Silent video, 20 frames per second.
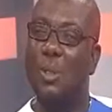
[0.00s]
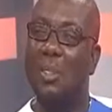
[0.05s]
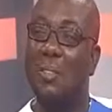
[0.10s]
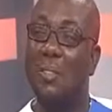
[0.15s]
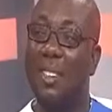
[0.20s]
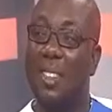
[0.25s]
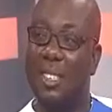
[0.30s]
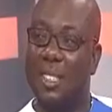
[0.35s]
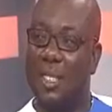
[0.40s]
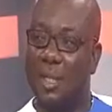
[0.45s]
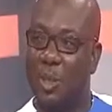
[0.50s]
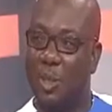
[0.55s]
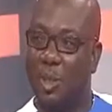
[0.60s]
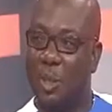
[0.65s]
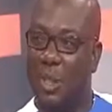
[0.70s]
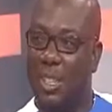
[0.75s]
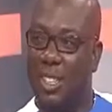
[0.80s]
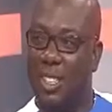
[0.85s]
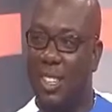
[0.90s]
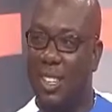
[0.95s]
invest
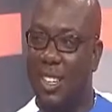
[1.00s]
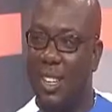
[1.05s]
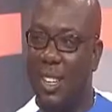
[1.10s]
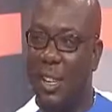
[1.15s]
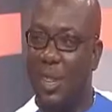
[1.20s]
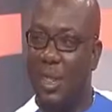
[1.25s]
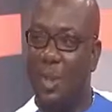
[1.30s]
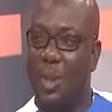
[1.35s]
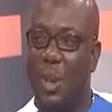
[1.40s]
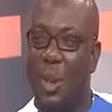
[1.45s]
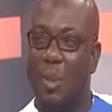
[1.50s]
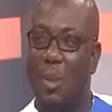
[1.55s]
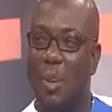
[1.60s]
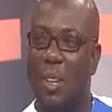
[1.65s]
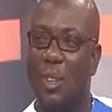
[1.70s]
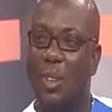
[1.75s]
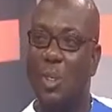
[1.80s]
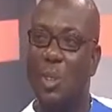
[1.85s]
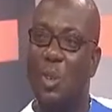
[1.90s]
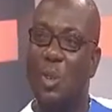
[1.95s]
into it. So I
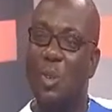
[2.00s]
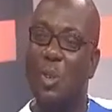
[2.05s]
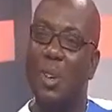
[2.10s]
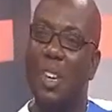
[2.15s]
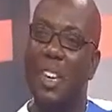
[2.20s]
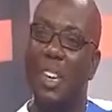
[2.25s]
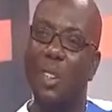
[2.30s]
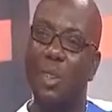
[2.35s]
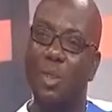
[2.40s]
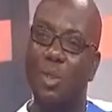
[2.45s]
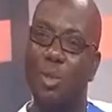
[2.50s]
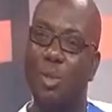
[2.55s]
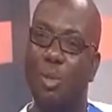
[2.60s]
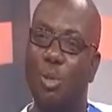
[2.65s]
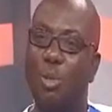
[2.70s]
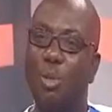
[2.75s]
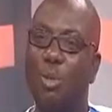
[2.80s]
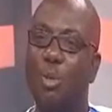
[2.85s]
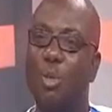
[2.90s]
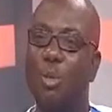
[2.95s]
mean, you get
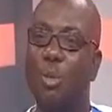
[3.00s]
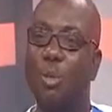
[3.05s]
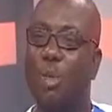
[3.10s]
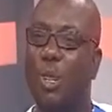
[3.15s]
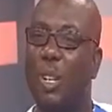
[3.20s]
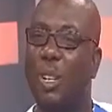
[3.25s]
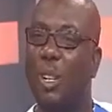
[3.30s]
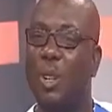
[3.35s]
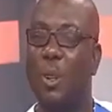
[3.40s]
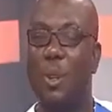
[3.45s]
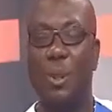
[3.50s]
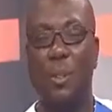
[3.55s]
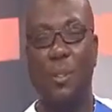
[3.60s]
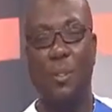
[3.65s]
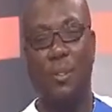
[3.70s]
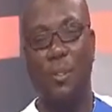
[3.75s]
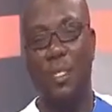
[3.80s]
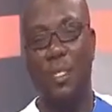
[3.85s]
to do a lot of